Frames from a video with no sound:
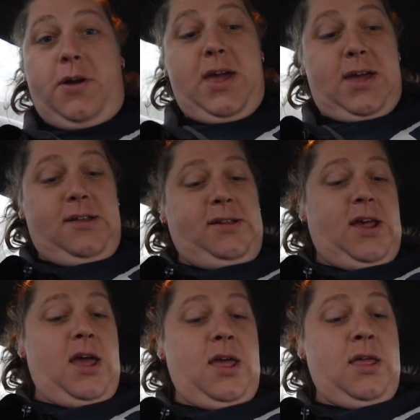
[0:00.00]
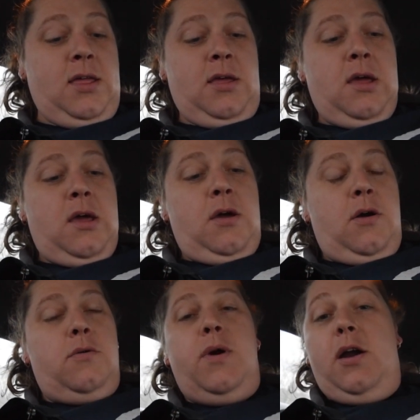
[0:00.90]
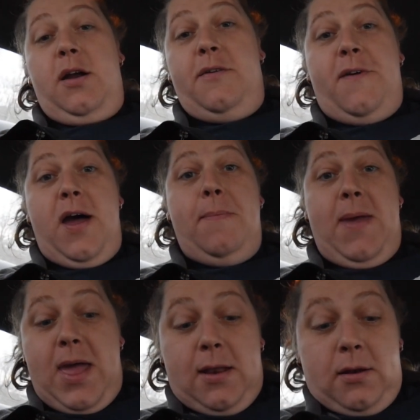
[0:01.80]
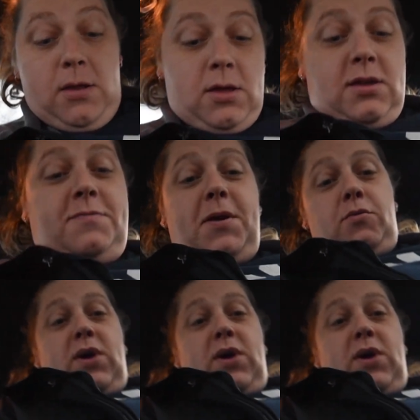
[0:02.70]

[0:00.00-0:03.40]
is, where have I been? It's been a